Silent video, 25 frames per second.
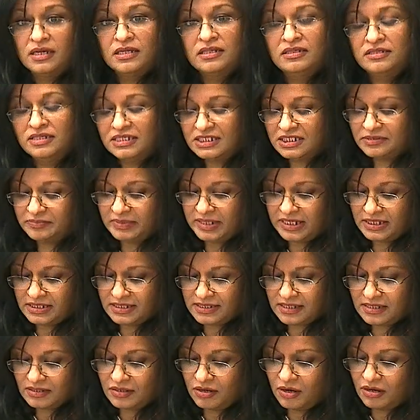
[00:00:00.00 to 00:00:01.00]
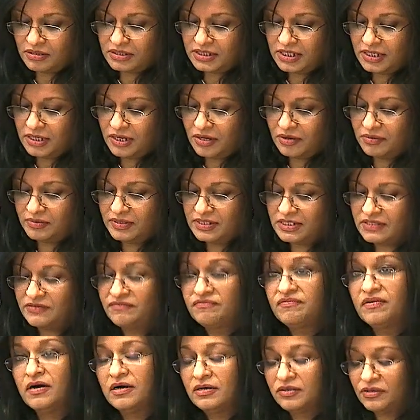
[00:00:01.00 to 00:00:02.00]
This means that God alone is the
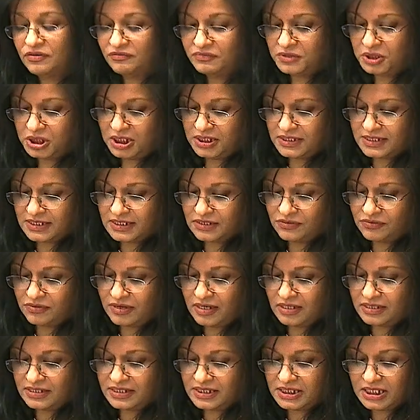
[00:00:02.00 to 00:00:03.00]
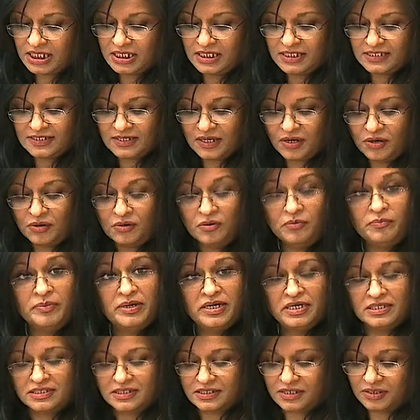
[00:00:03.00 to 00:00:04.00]
Father of Jesus Christ in his whole
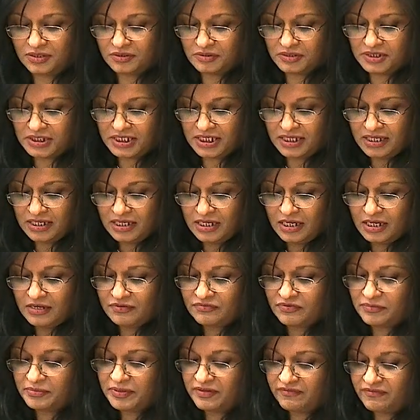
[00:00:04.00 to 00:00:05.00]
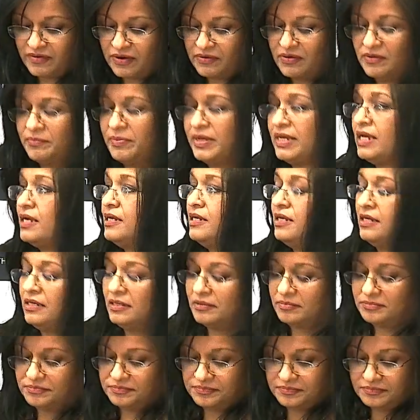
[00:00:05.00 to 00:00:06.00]
personhood from the very beginning.